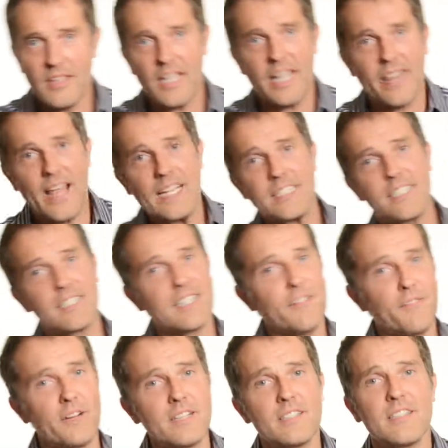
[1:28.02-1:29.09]
And that's the
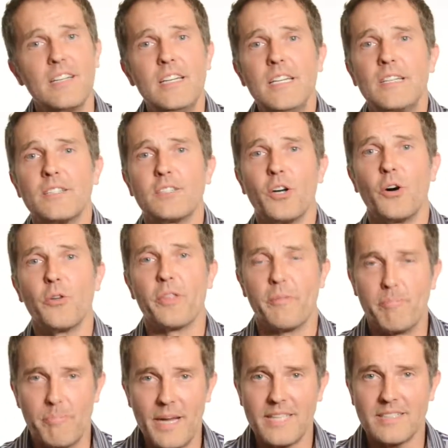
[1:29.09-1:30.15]
difference. So the
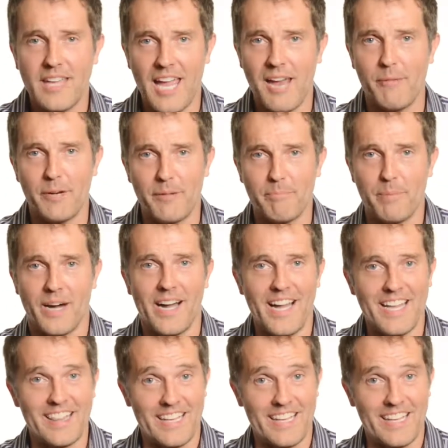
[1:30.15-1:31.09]
best camera to buy,